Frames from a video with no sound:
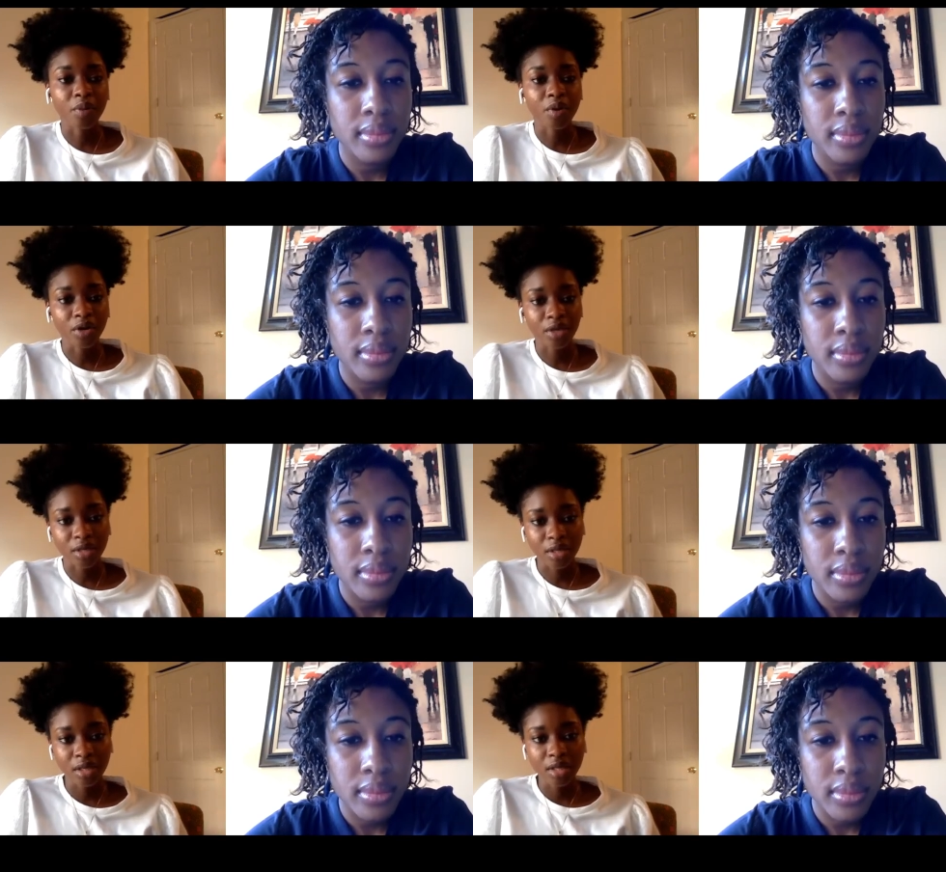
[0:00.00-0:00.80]

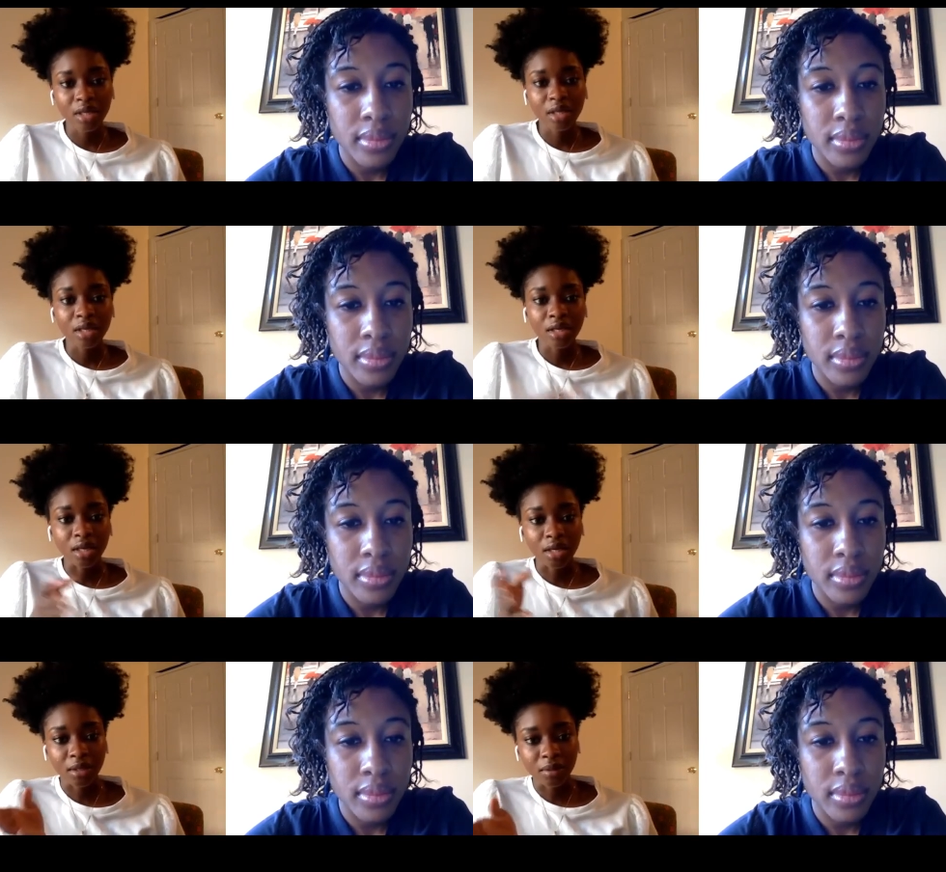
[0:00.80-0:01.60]
Speaker 1: party,
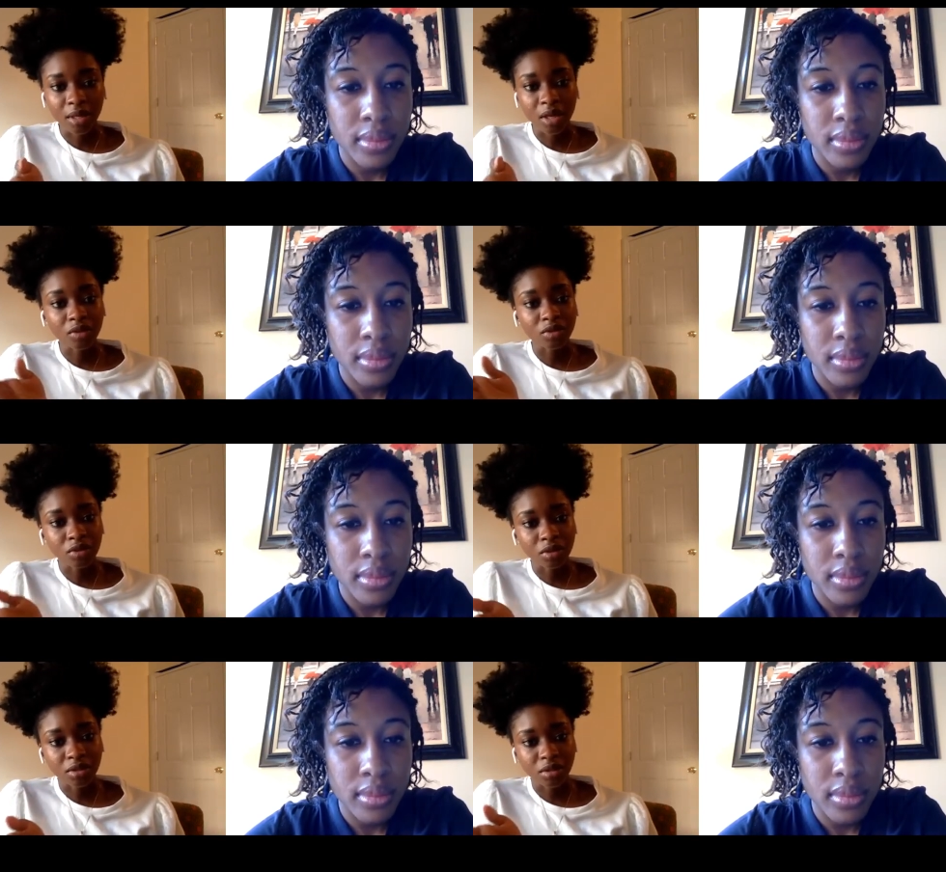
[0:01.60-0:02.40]
a
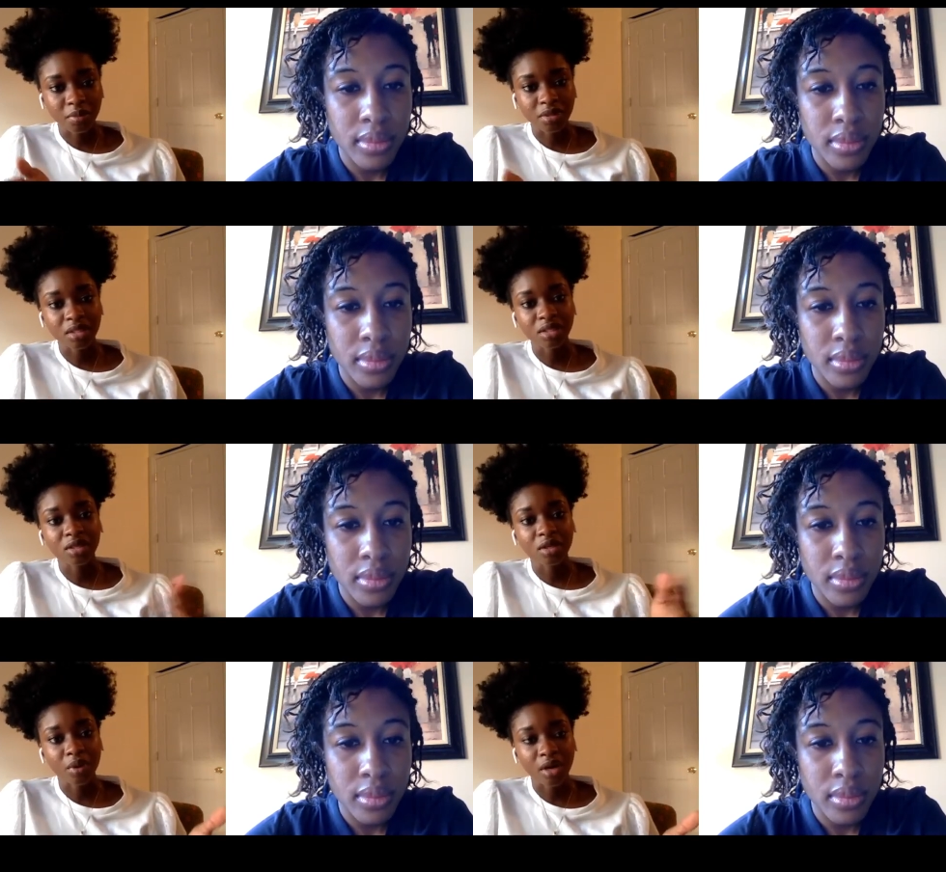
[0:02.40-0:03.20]
counsel is
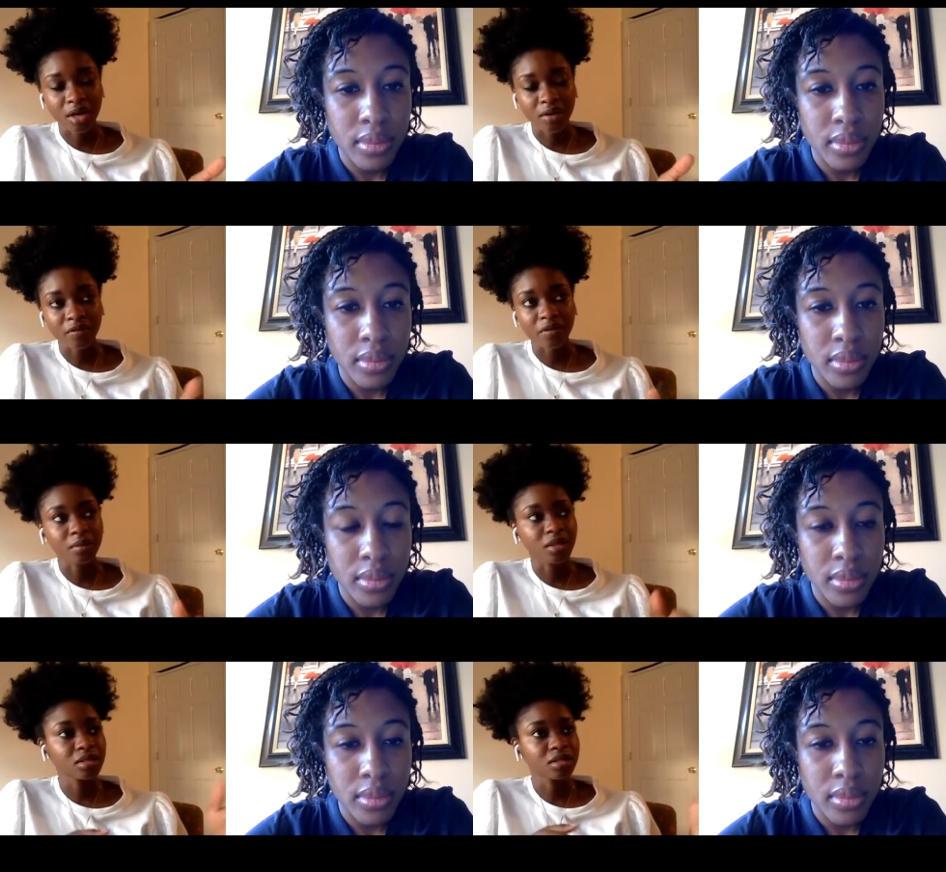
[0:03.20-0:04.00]
representing a party
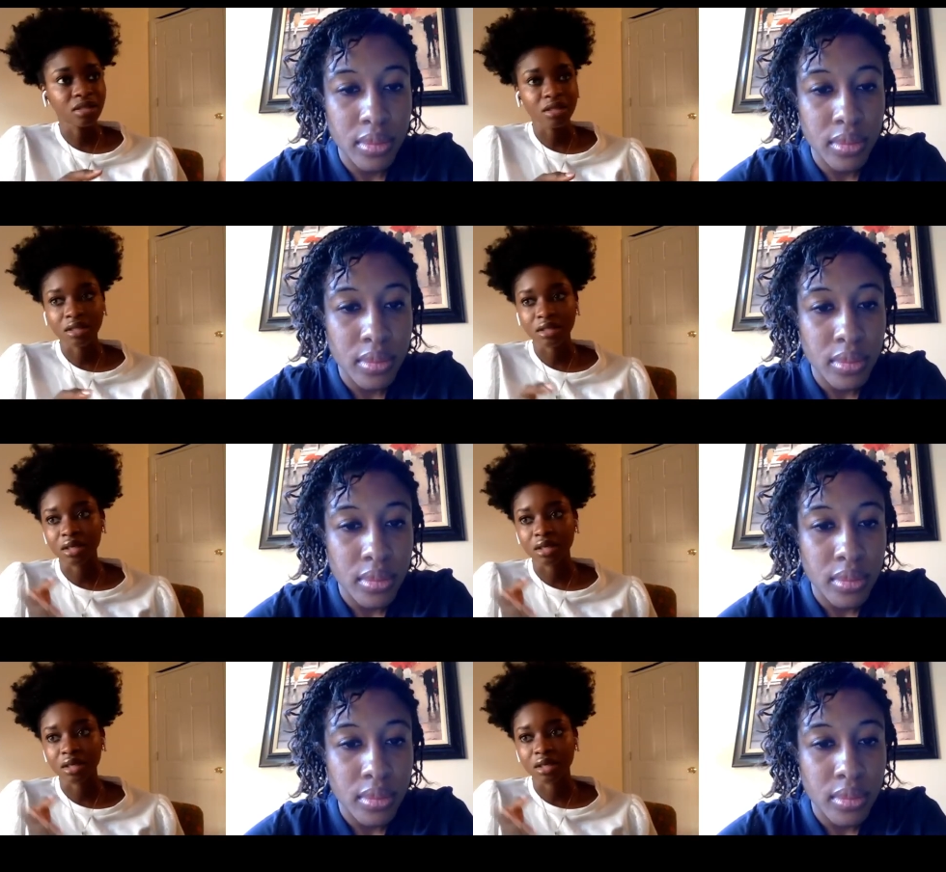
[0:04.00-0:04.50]
from, let's say,